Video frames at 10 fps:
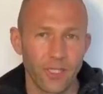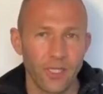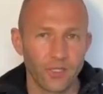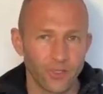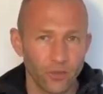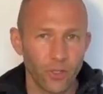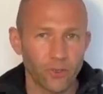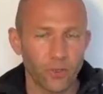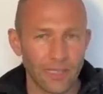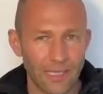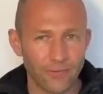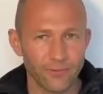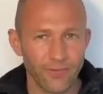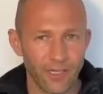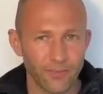So I just wanted to
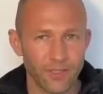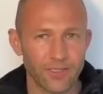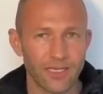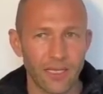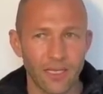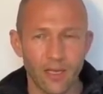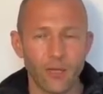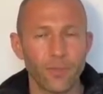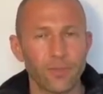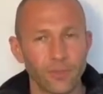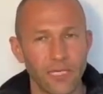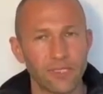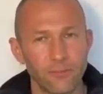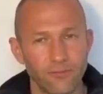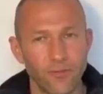clarify because a lot of people get
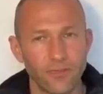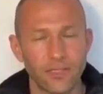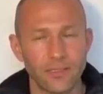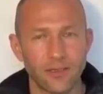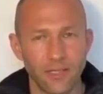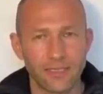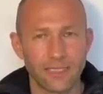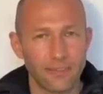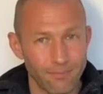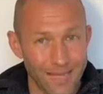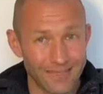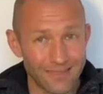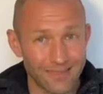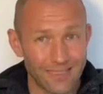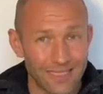confused and they think that the
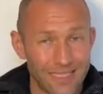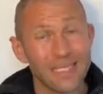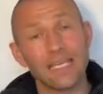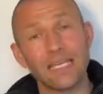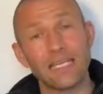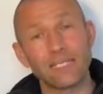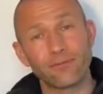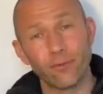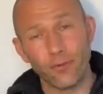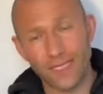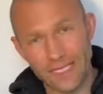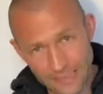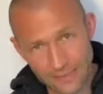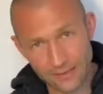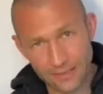master key is for the
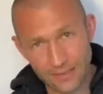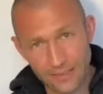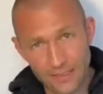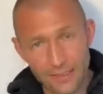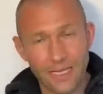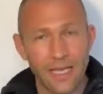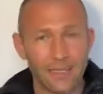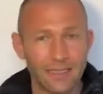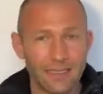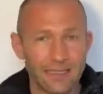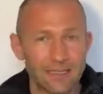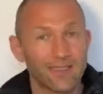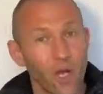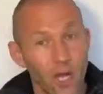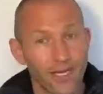Healy and it is
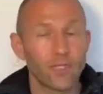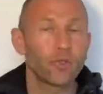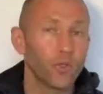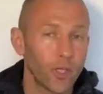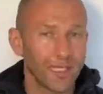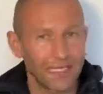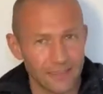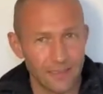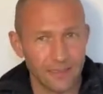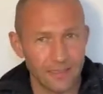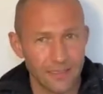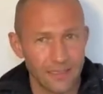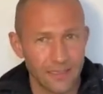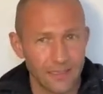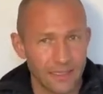tied to the Healy,
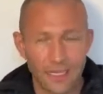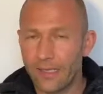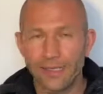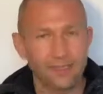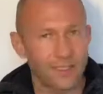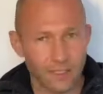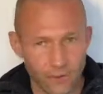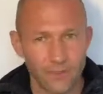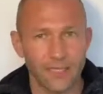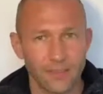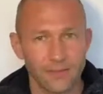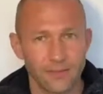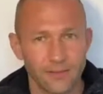and that's incorrect.